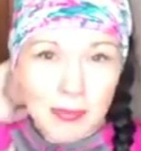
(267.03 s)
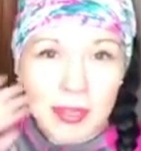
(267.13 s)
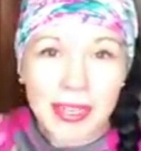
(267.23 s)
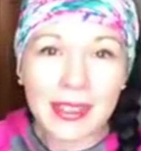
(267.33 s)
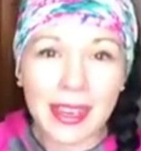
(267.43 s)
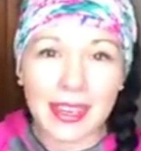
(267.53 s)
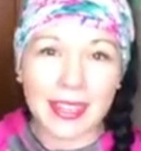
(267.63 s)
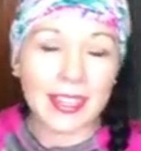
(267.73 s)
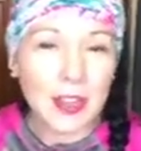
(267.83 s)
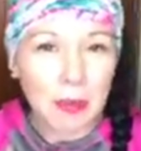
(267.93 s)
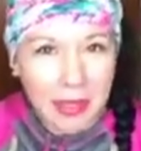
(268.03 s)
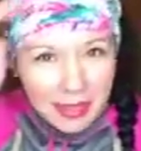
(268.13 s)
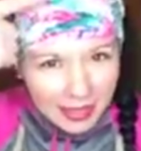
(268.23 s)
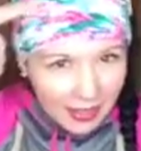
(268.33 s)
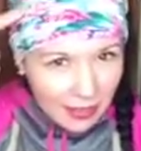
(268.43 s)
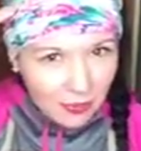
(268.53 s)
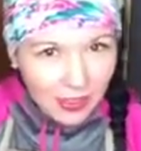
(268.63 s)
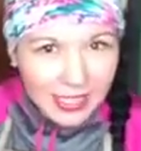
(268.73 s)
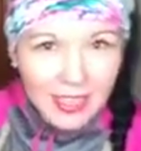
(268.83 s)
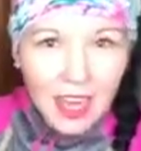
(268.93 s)
I'm gonna like, you know me, like I love
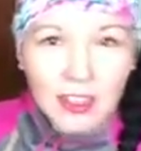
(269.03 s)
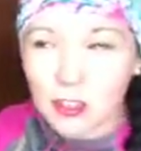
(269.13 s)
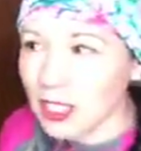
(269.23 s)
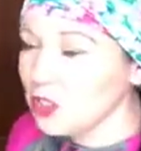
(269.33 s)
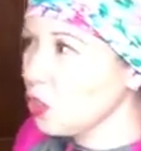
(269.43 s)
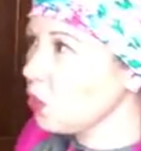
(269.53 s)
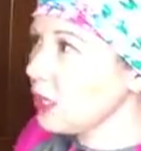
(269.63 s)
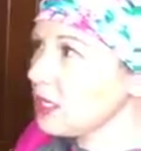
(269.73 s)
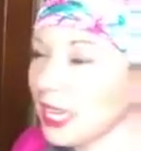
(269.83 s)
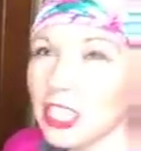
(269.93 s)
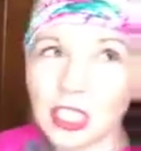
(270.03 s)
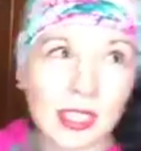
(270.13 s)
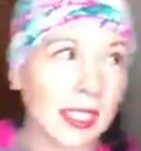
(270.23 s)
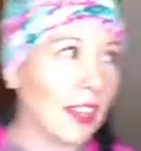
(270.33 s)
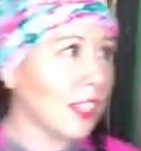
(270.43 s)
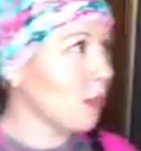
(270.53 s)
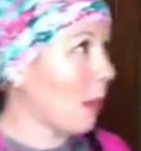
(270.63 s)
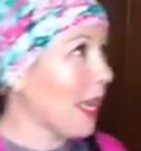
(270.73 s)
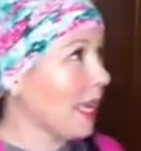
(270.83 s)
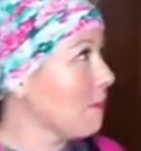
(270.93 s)
funky colors. And so this kitchen is not this
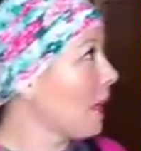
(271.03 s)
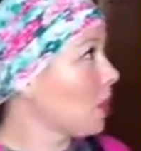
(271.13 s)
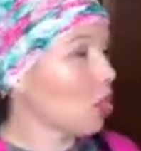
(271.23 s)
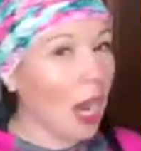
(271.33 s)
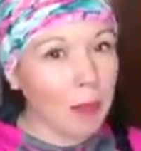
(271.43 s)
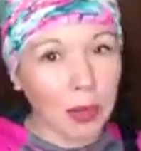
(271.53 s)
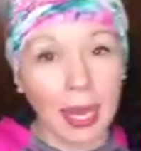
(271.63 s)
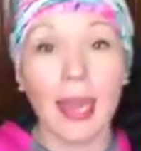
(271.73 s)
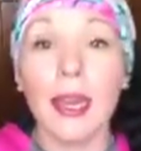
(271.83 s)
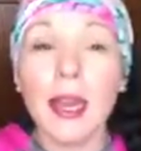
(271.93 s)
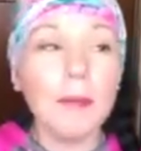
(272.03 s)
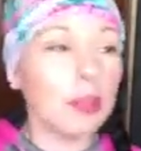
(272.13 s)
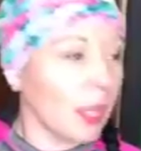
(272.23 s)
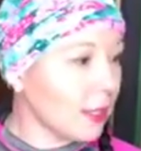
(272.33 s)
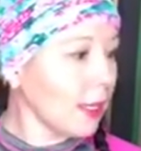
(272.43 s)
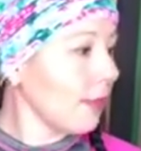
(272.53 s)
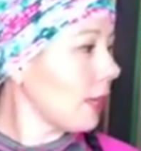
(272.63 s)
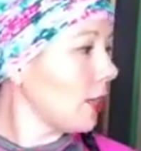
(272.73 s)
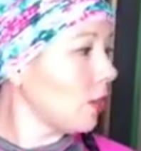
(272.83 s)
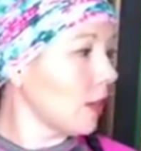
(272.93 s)
big in my shop, okay? Blessed to have
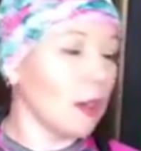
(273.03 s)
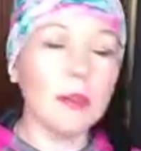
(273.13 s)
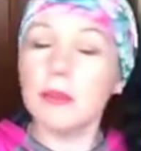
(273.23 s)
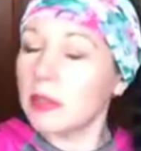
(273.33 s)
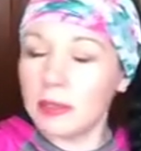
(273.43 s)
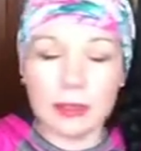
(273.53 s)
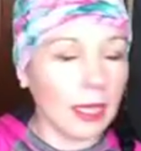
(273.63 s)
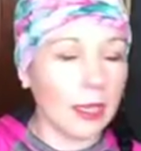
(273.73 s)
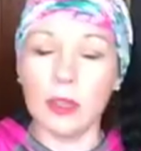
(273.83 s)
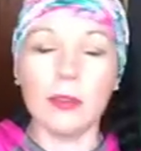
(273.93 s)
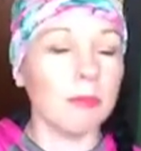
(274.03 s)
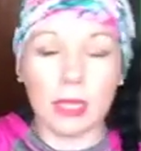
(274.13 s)
a kitchen though. Thank you.